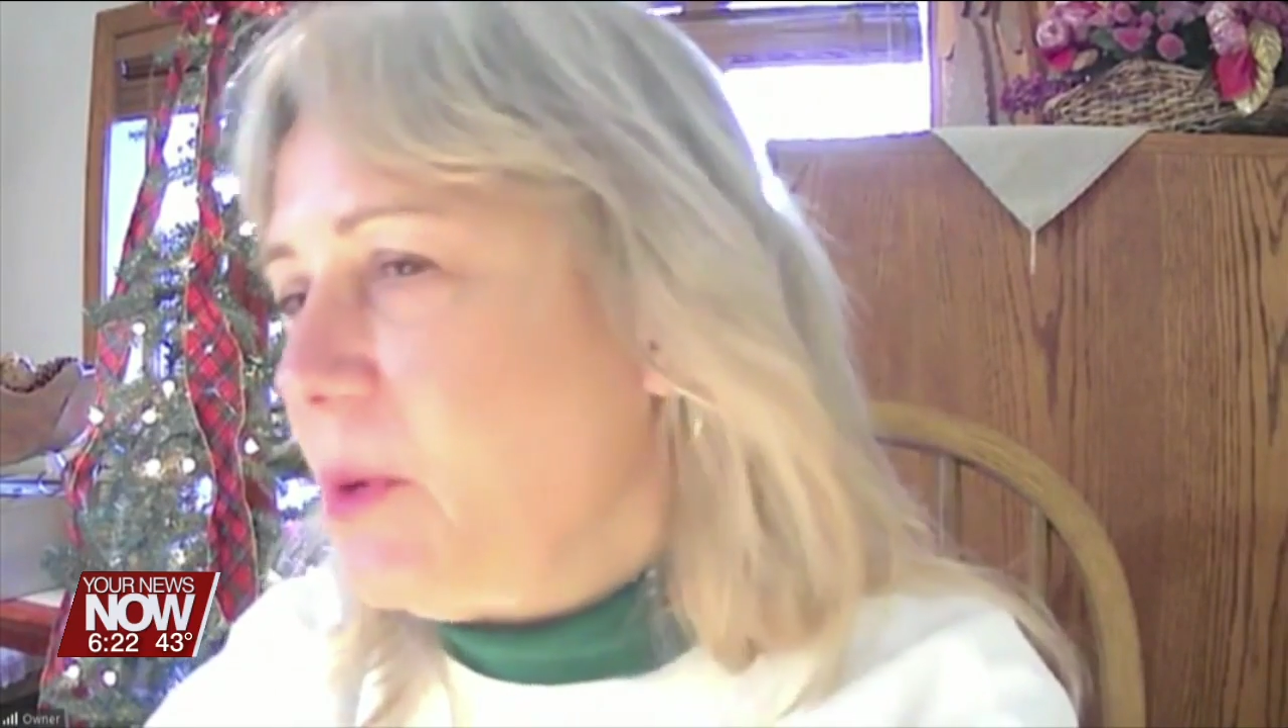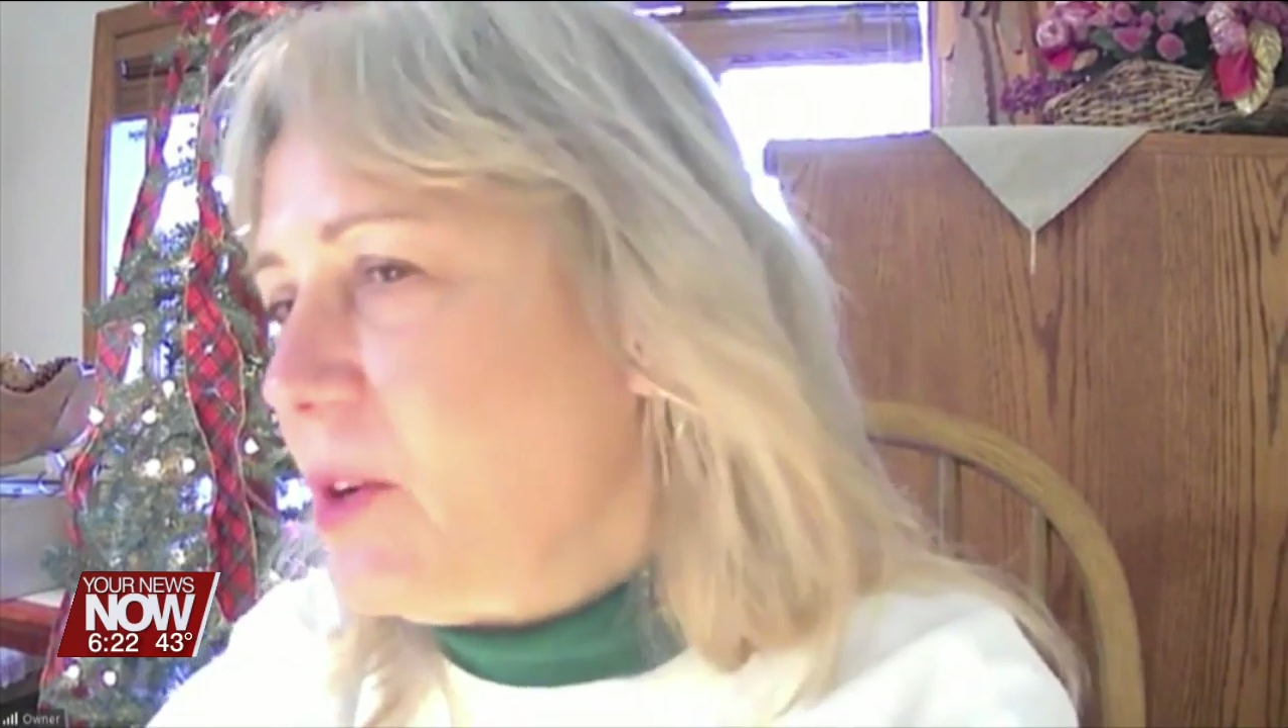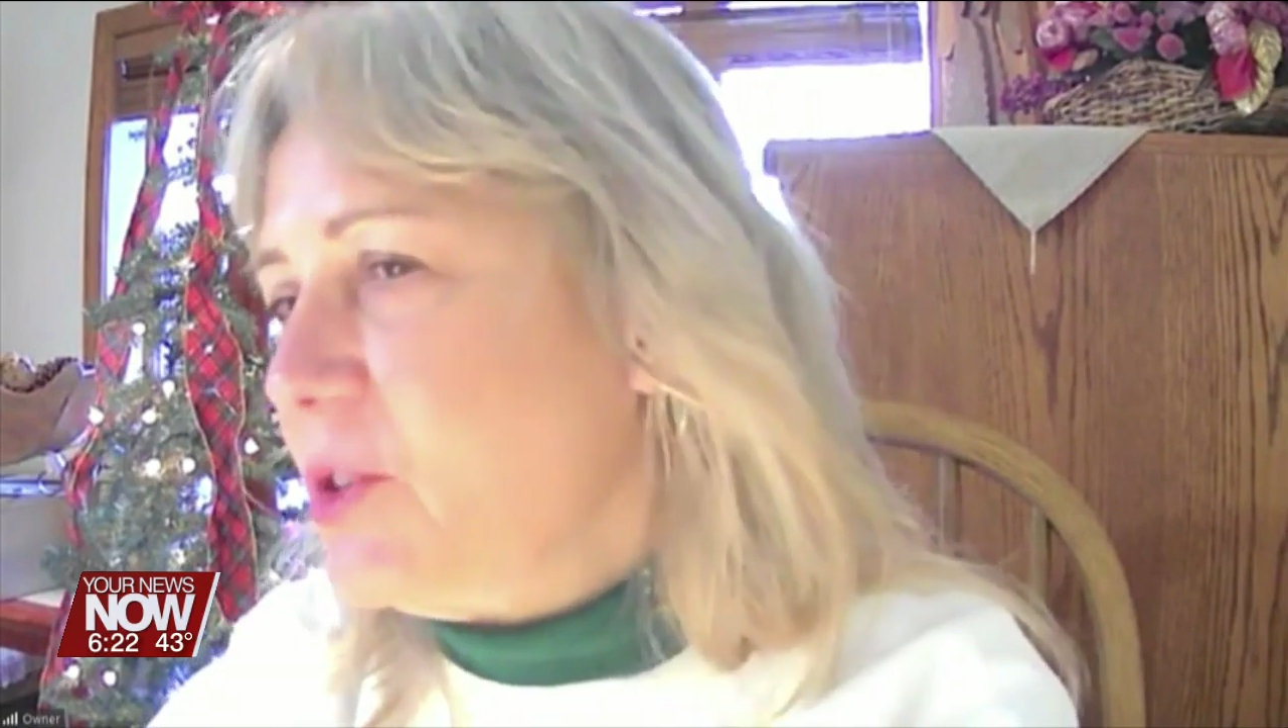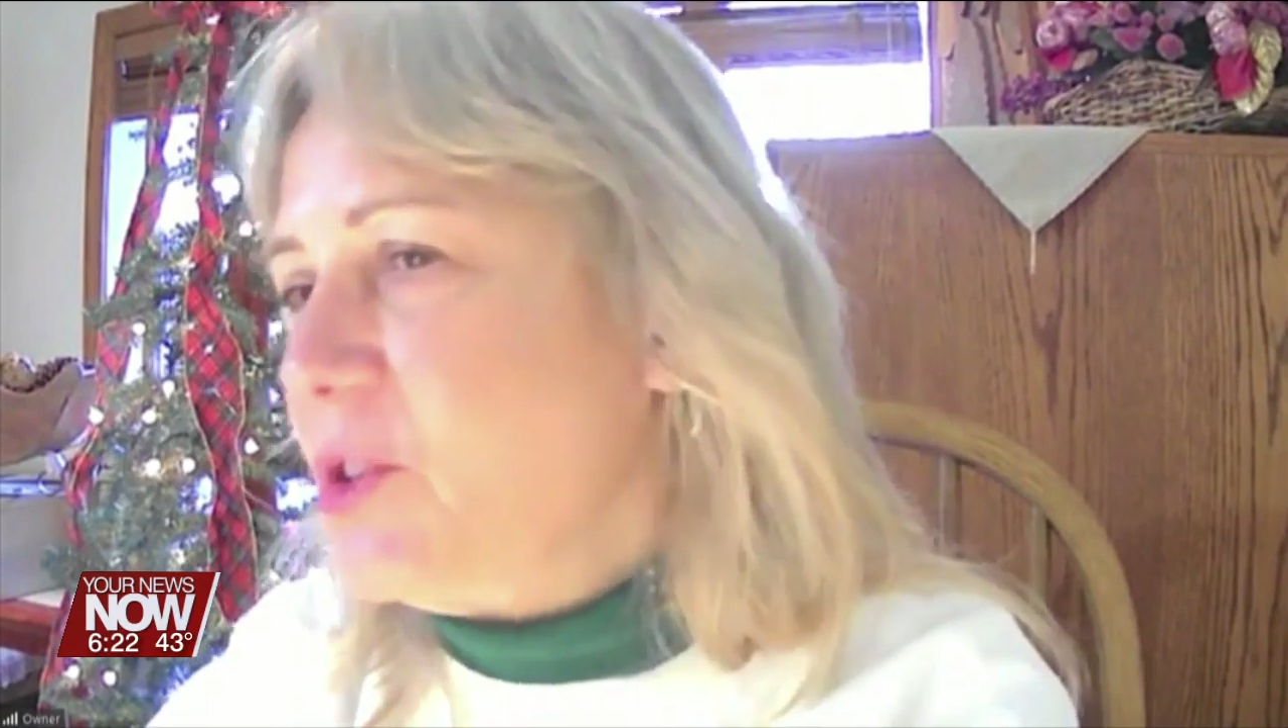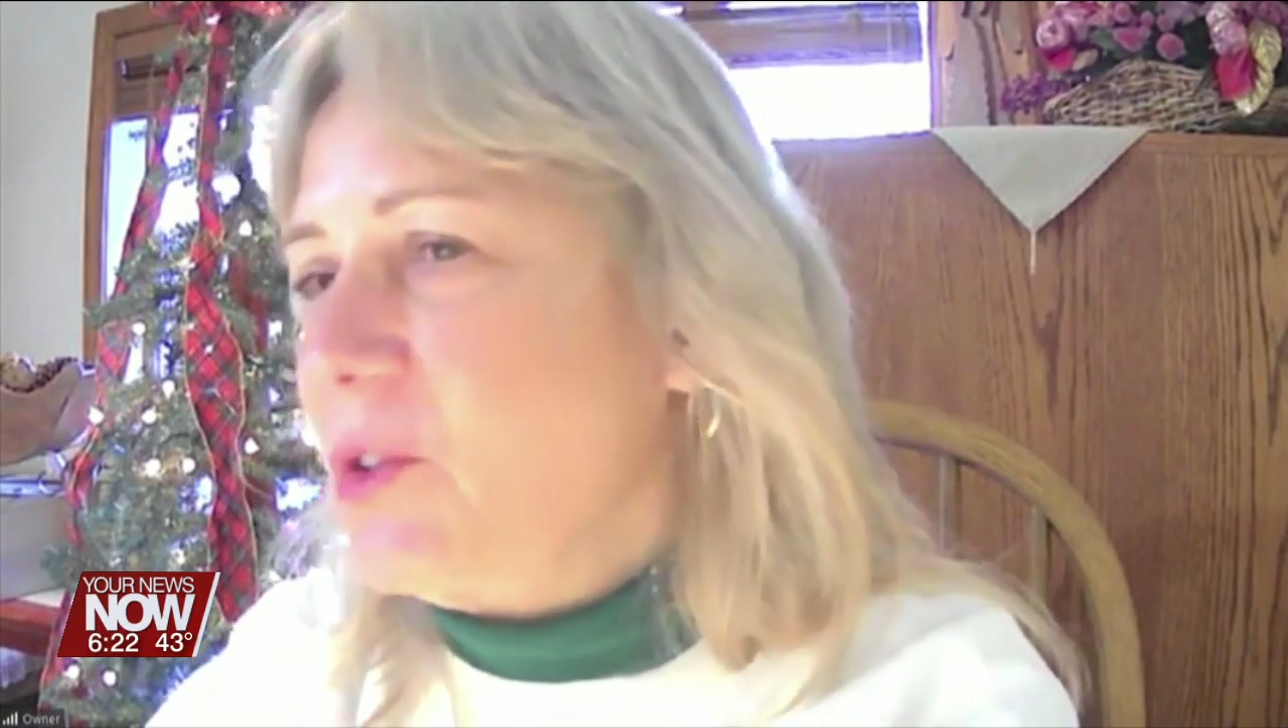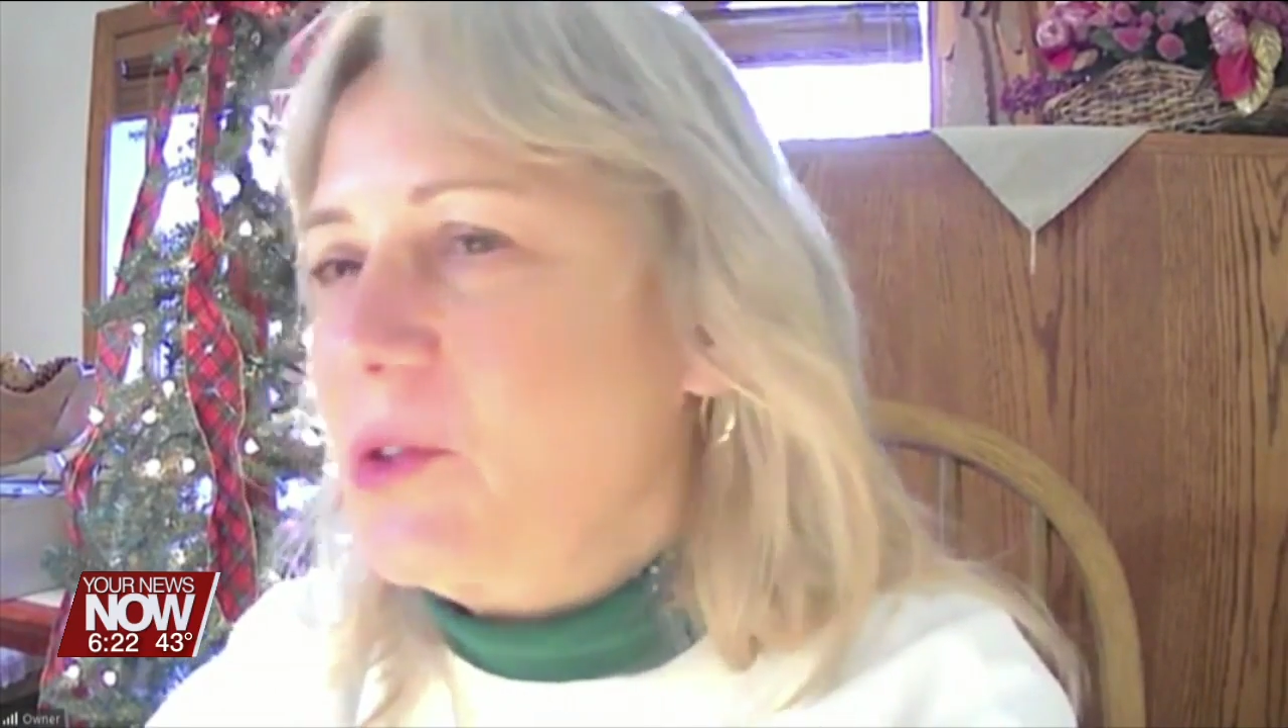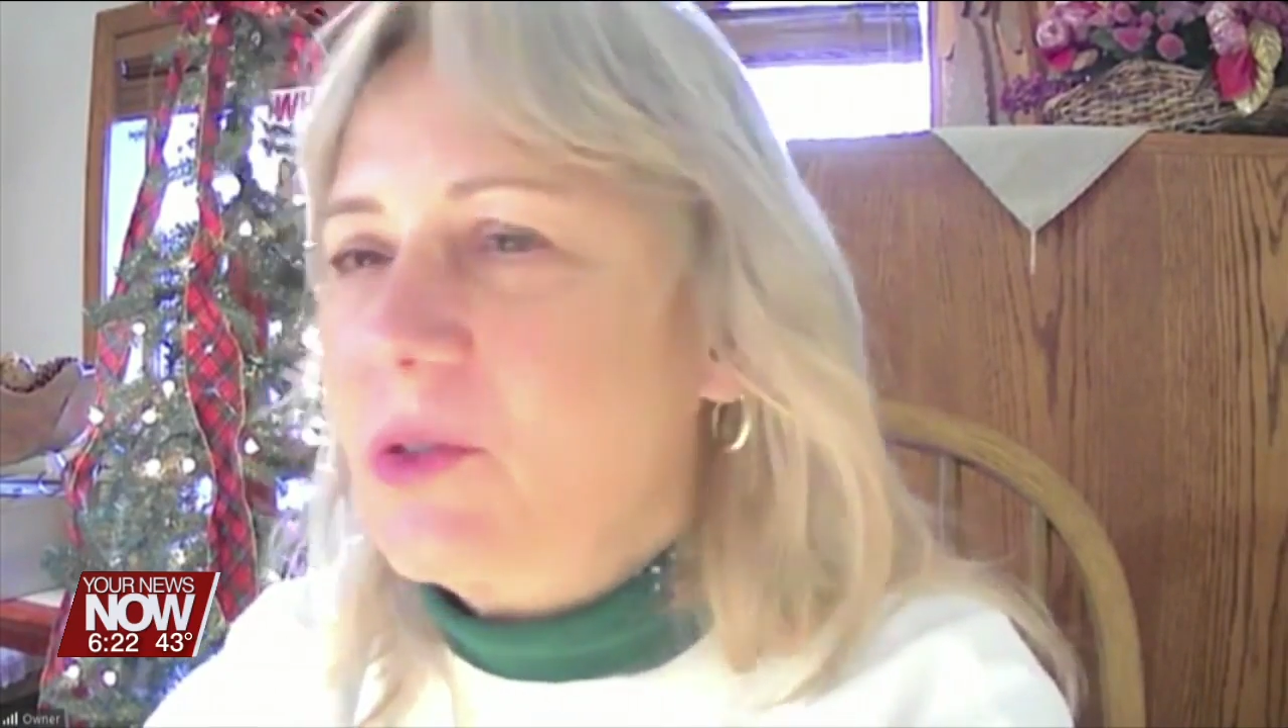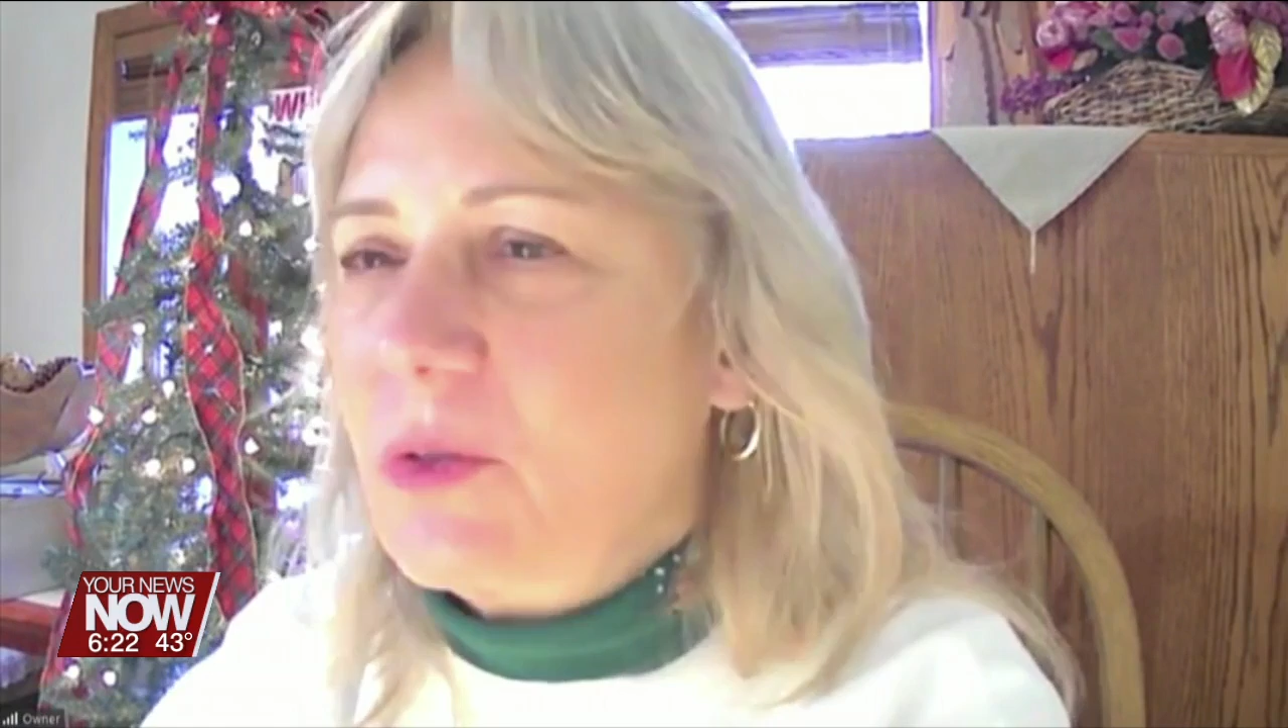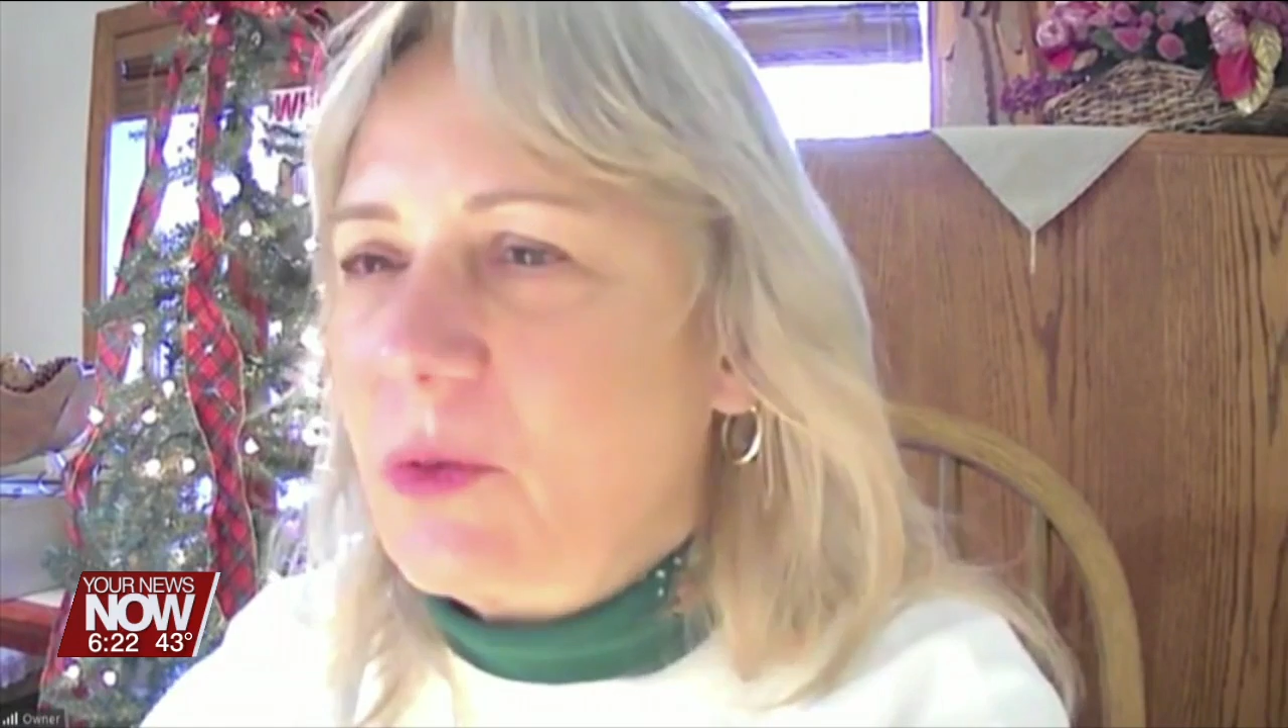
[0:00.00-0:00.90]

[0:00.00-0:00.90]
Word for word: roasters,